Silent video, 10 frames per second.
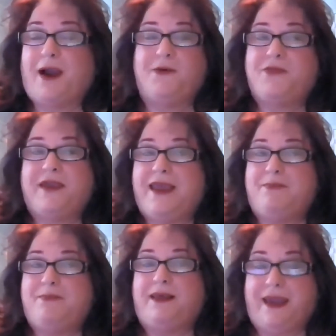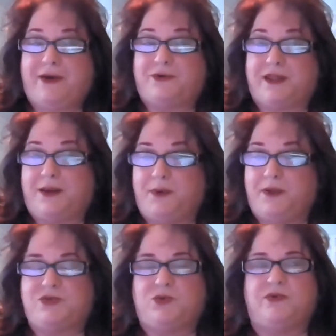I don't think anybody cares that I went
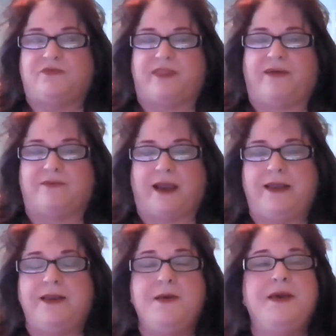to school for that, right?